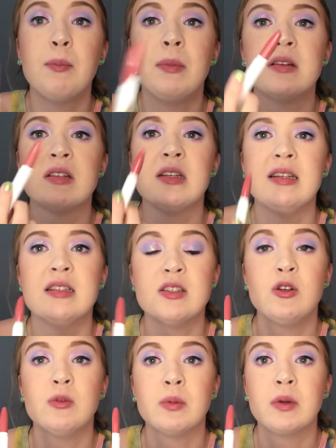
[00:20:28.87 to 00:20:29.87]
makes it easy
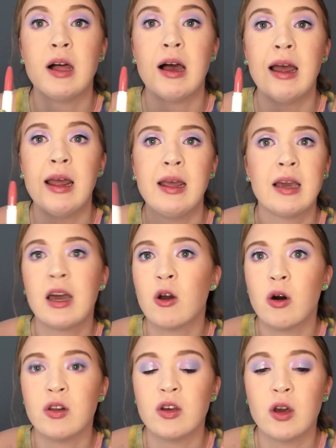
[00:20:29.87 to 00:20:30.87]
to apply kind of
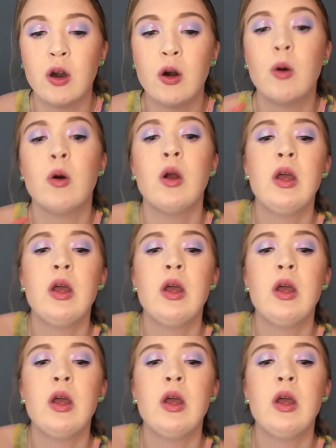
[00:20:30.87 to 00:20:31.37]
on the go.